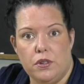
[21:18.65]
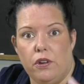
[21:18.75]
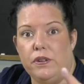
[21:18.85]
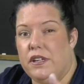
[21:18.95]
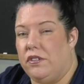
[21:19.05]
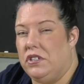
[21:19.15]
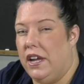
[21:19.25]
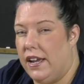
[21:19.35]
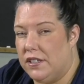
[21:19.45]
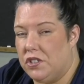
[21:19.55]
So you always have to
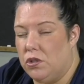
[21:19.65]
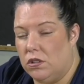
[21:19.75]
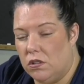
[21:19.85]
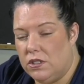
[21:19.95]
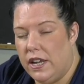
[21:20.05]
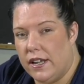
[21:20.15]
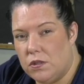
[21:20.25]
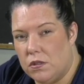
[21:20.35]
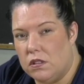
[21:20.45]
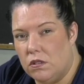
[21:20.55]
test, do a little
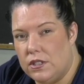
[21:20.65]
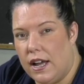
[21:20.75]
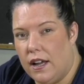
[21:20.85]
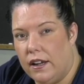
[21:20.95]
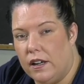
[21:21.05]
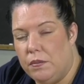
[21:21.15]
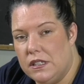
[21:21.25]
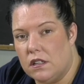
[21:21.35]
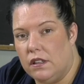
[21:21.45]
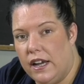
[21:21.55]
test with a little dot on a
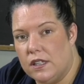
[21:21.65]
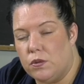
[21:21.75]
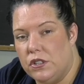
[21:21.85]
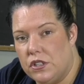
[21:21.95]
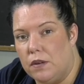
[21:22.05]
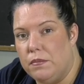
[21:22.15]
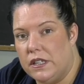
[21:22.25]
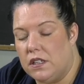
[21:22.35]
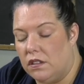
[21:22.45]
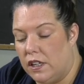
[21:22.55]
piece of glass when you start
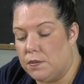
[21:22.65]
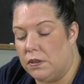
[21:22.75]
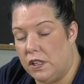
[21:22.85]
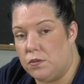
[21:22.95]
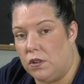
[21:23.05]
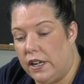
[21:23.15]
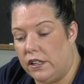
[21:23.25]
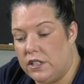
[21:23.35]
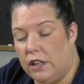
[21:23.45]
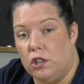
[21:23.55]
mixing things. But this one I
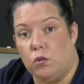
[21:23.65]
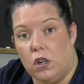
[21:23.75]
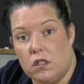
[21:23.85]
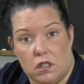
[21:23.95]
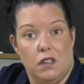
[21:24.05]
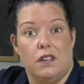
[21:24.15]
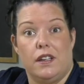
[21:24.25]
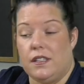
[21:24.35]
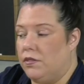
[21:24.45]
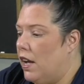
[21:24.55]
can tell you works
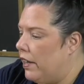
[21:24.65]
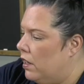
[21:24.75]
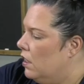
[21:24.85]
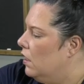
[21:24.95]
because I've done it.